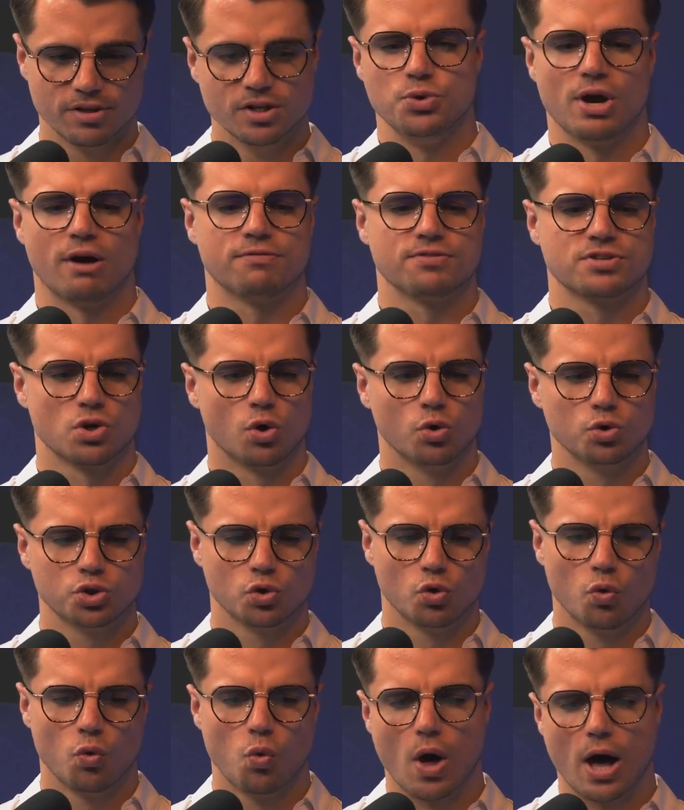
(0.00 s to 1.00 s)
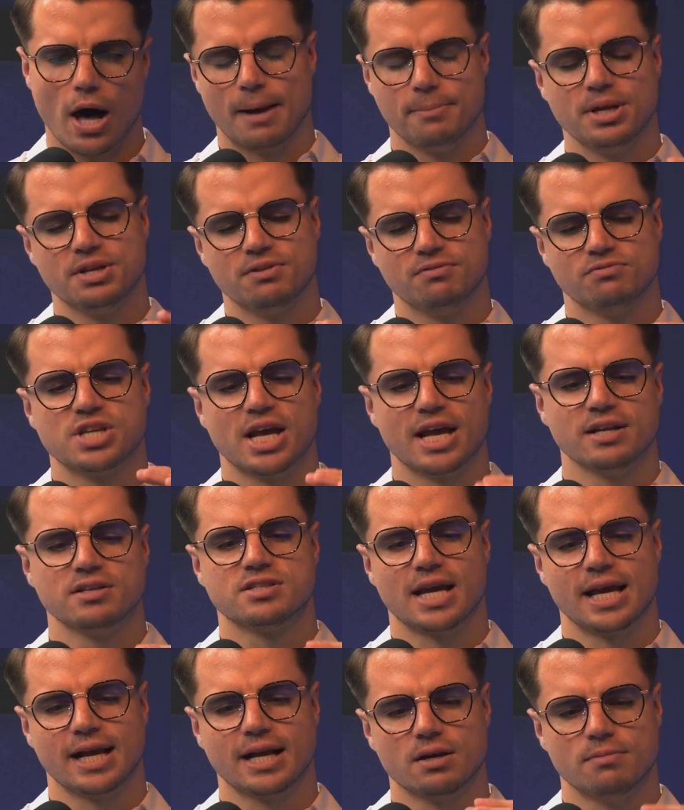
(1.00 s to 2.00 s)
And you have social, I mean,
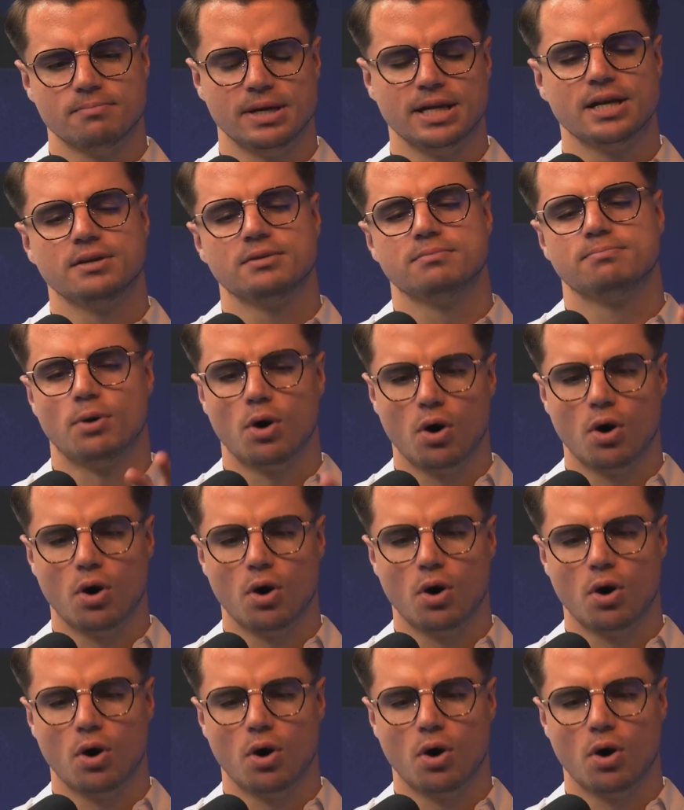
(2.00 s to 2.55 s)
take a minute,